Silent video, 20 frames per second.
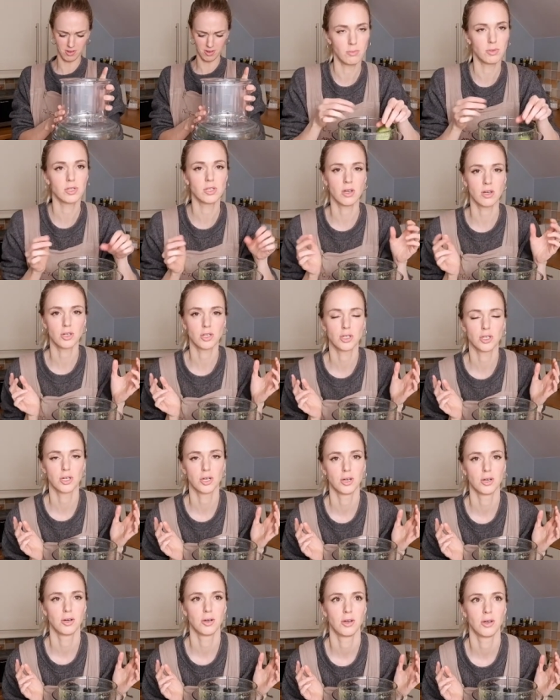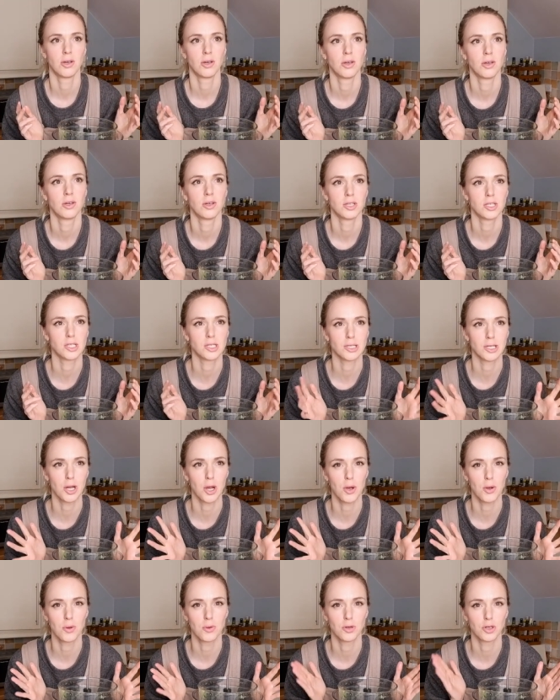I'm such a
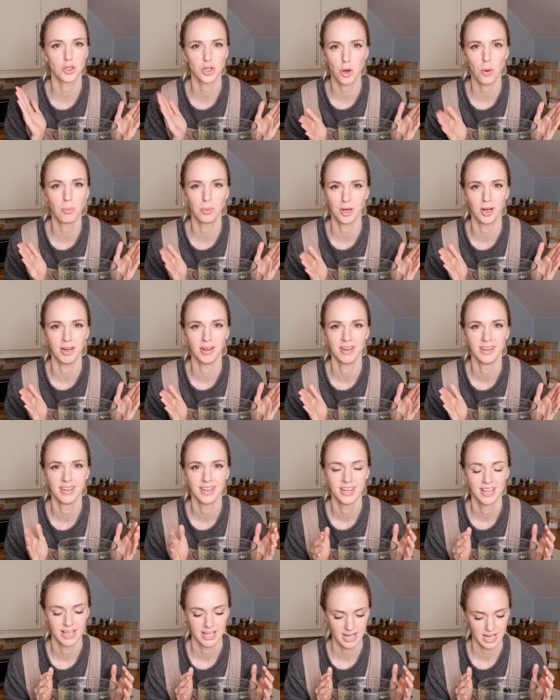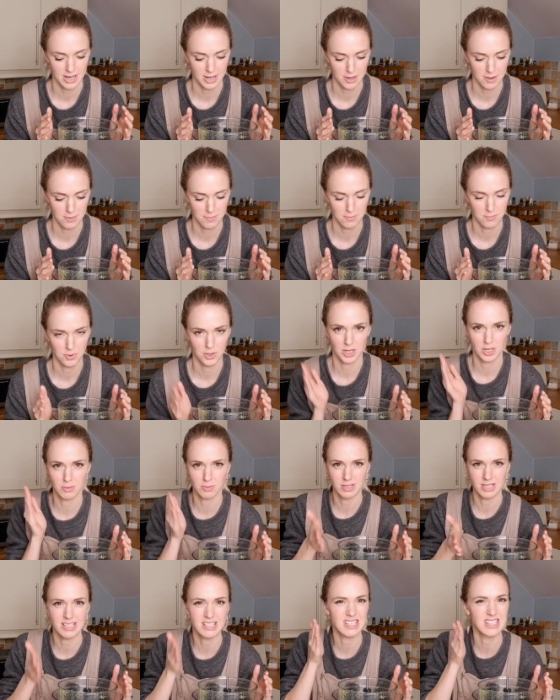slow chopper. when it
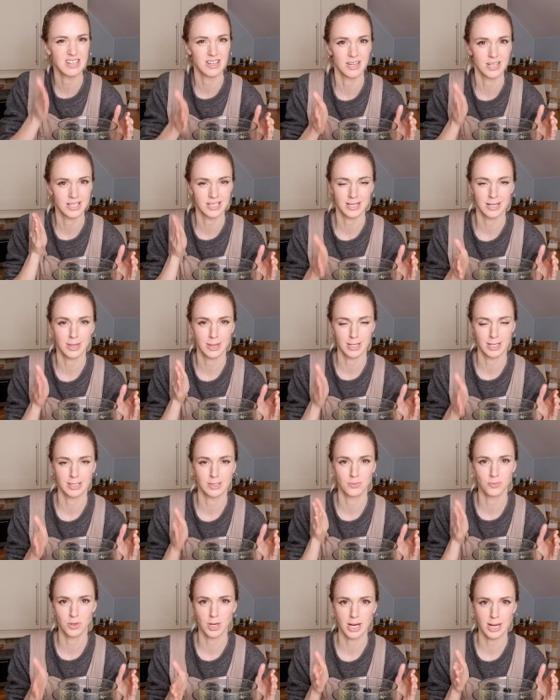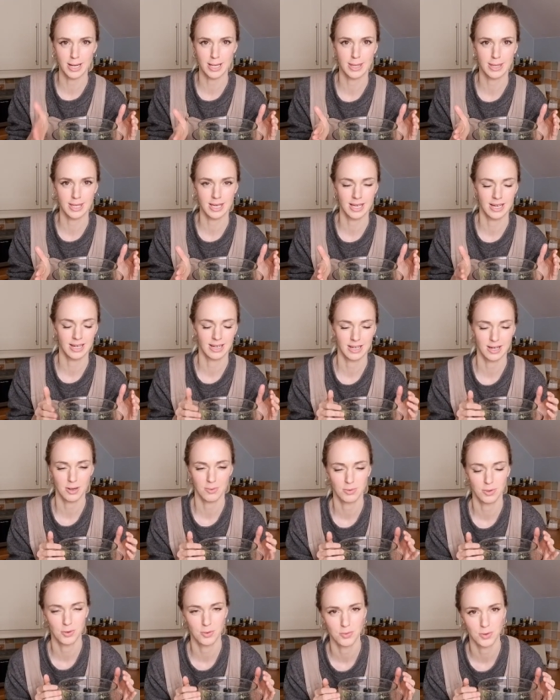comes to slicing things really thin.
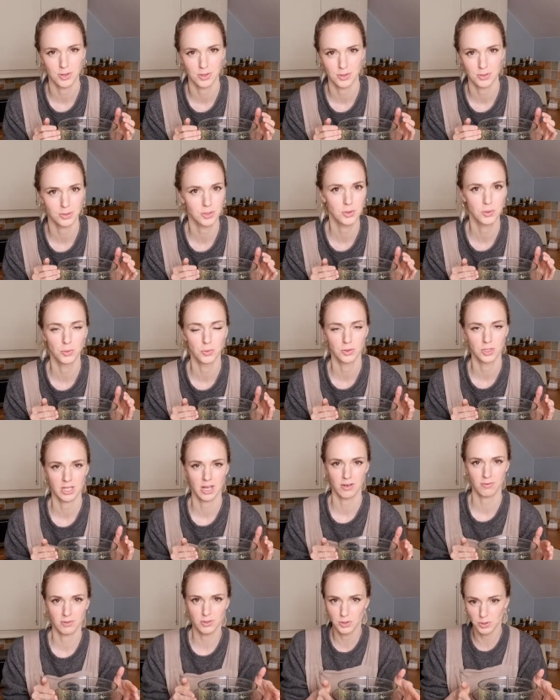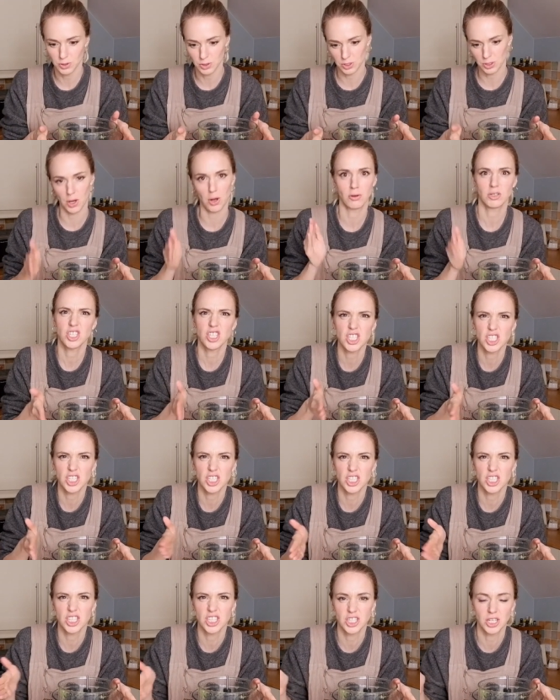I'm not one of those cool chefs who just go.
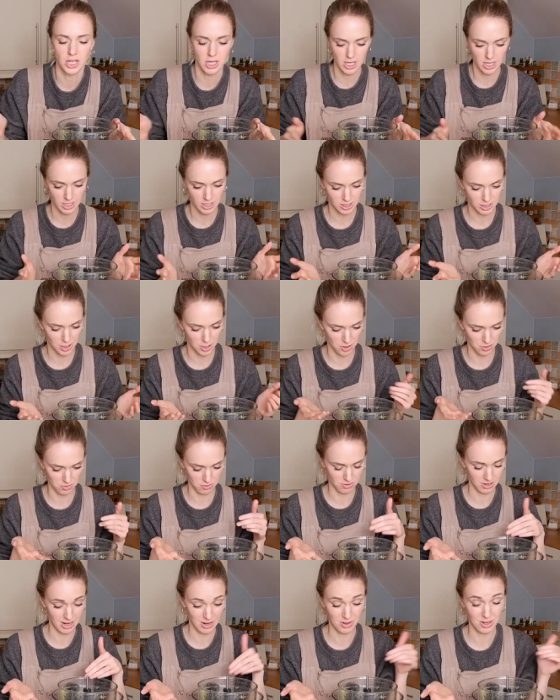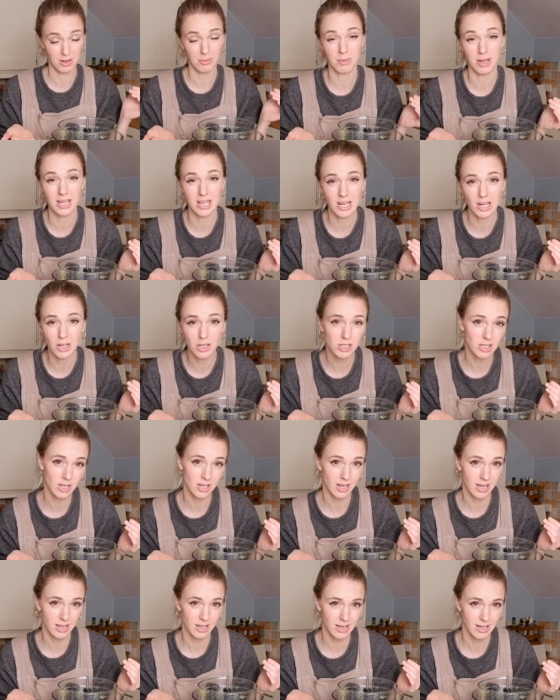So now I can make it look
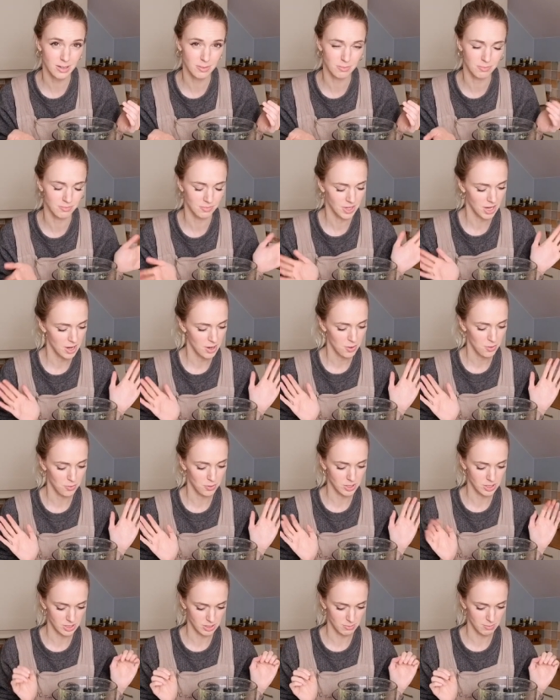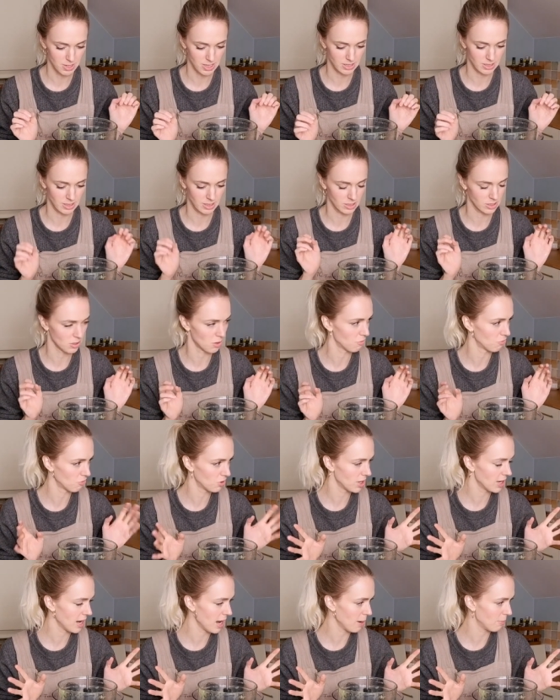like I am, which is amazing. So
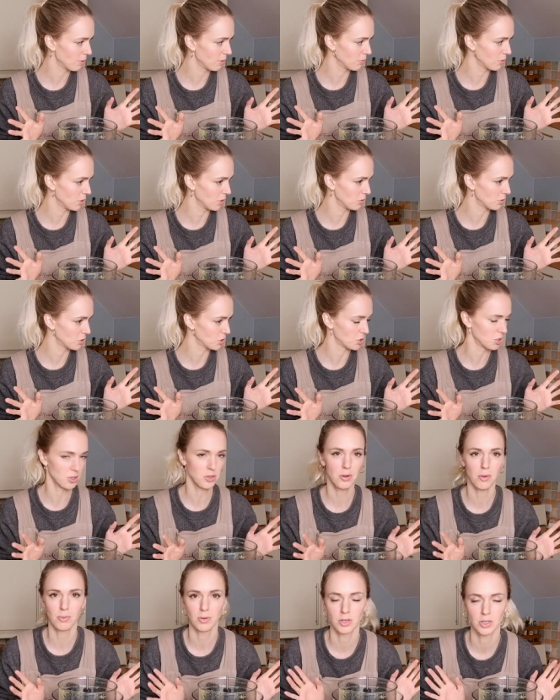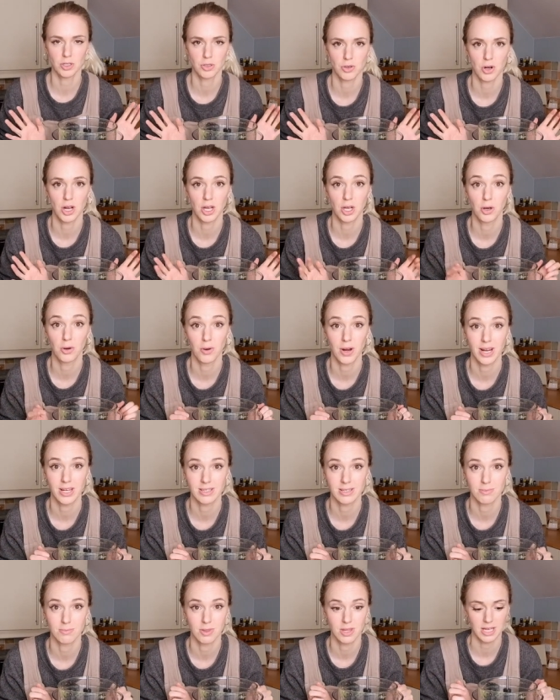really happy with those two. I'm going to try and
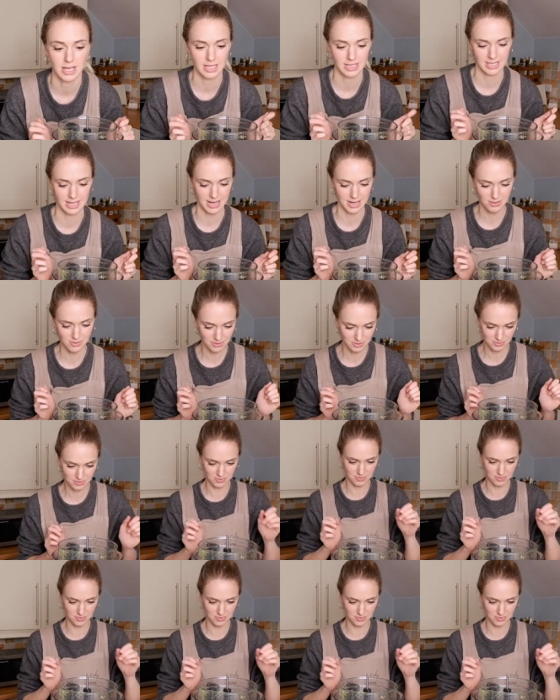grate some things now.